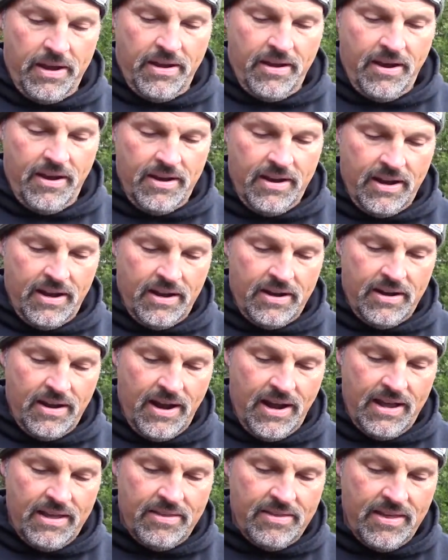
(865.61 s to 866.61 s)
cutting a
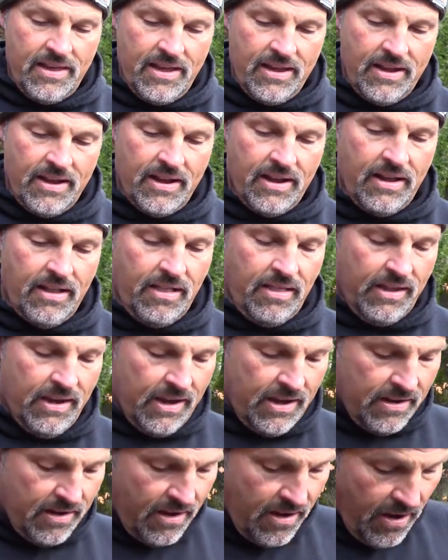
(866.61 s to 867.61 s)
nice
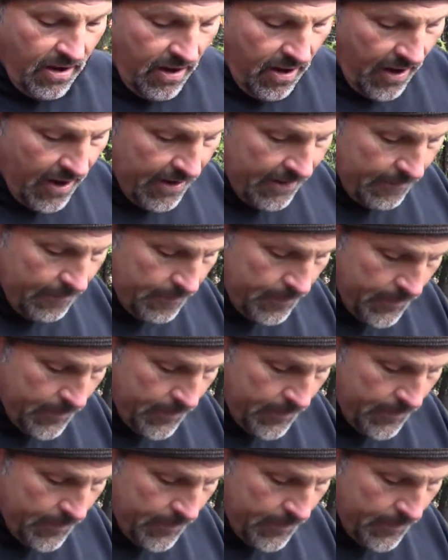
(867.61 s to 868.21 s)
clean cut,